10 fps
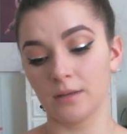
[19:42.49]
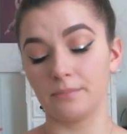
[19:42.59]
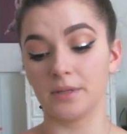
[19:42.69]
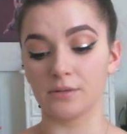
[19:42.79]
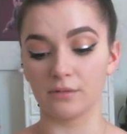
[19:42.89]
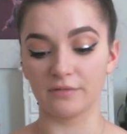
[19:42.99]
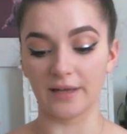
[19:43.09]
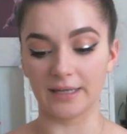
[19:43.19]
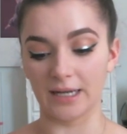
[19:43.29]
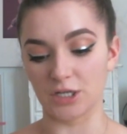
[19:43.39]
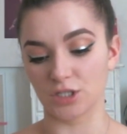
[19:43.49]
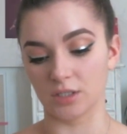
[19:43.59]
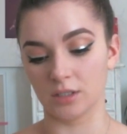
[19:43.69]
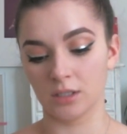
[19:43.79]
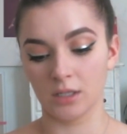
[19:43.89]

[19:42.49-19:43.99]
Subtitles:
Mineral Foundation.